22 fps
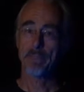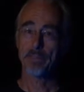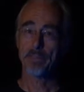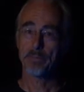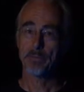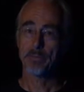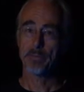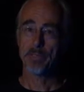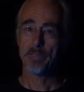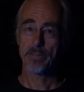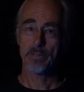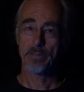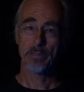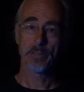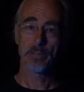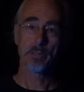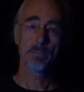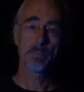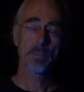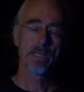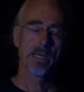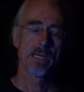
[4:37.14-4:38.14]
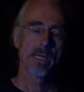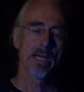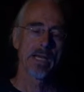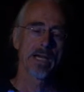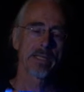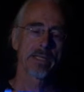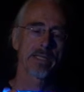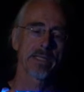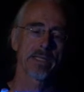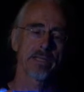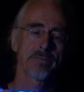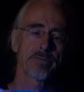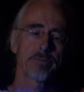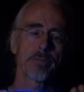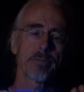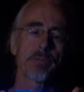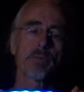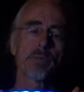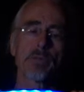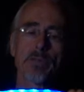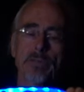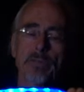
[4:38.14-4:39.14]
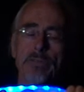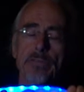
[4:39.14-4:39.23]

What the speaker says: into another hoop. And then if we want to